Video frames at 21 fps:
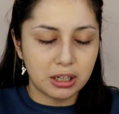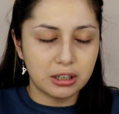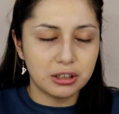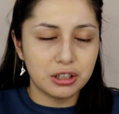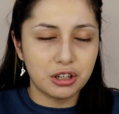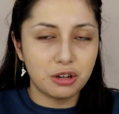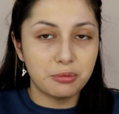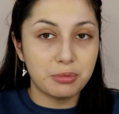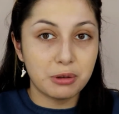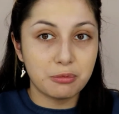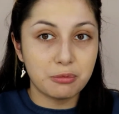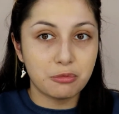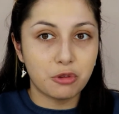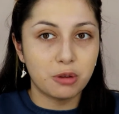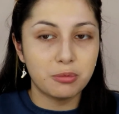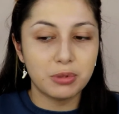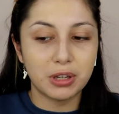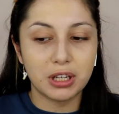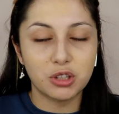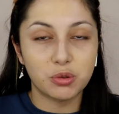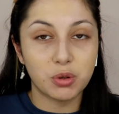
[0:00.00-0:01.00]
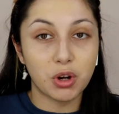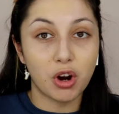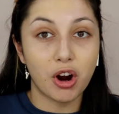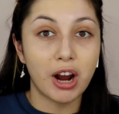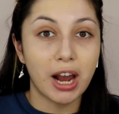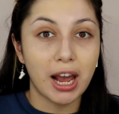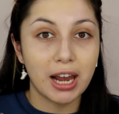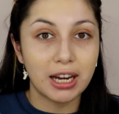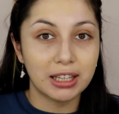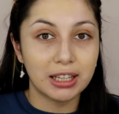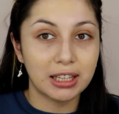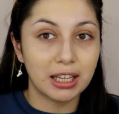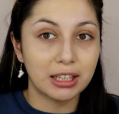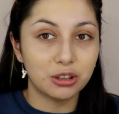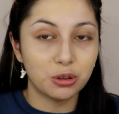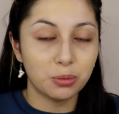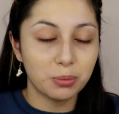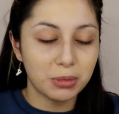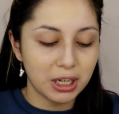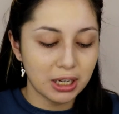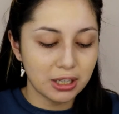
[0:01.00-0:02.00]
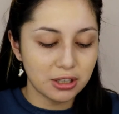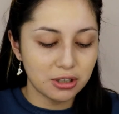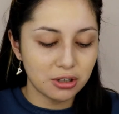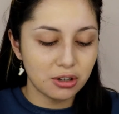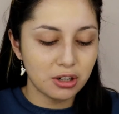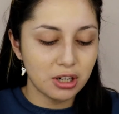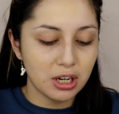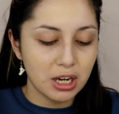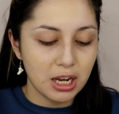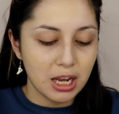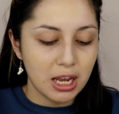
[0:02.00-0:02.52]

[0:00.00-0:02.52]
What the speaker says: a little bit more because we are adding that luminizer,